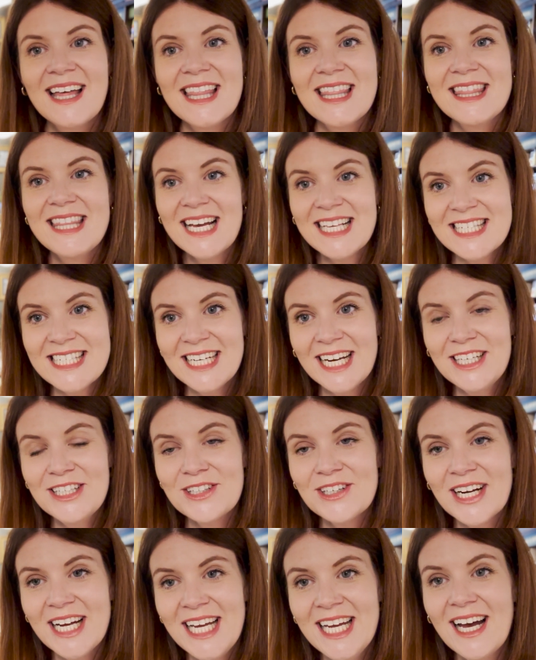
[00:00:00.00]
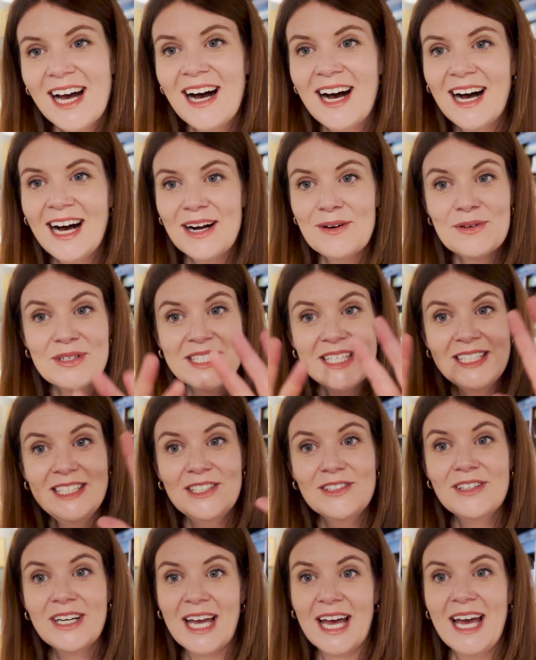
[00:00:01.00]
That's January. I will see
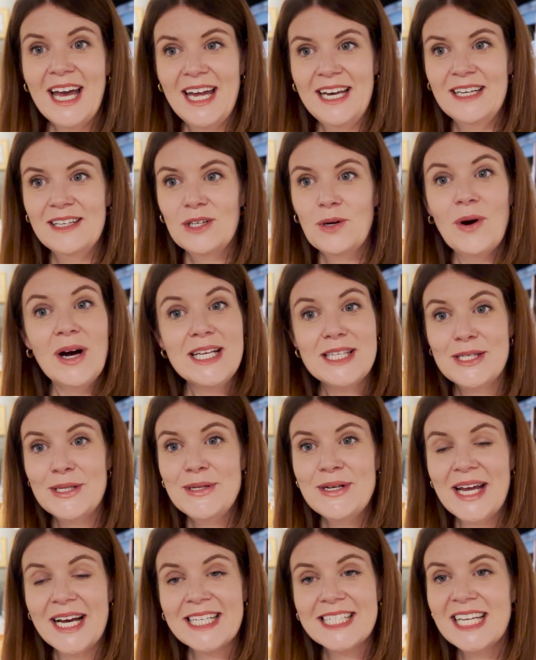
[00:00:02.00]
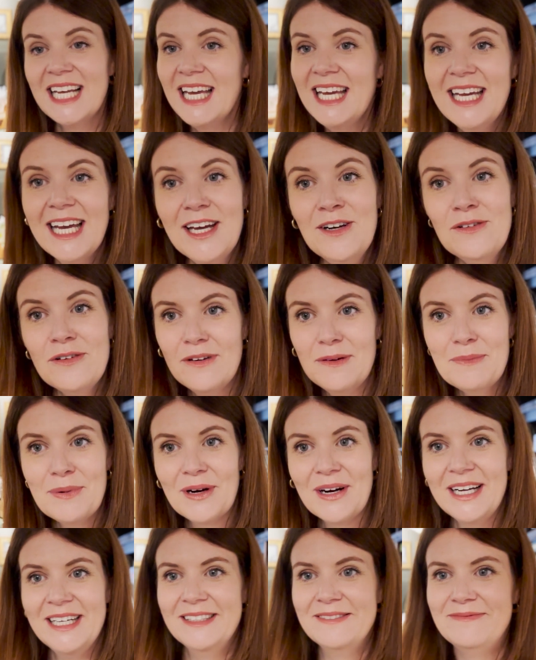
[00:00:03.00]
you again quite soon, actually, in
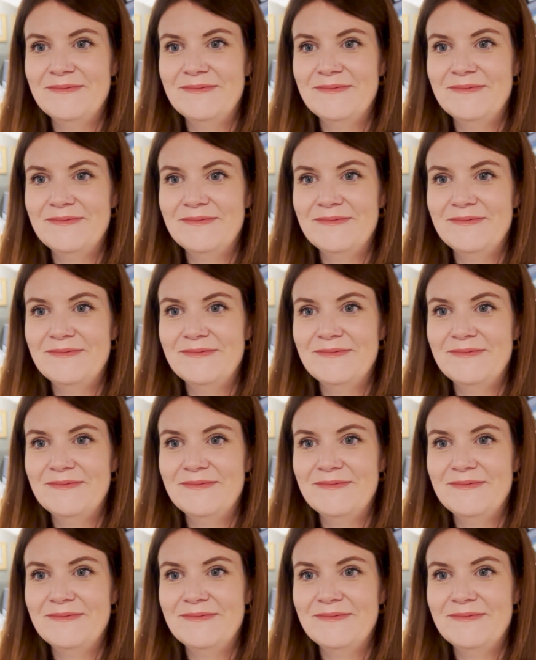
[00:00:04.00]
February.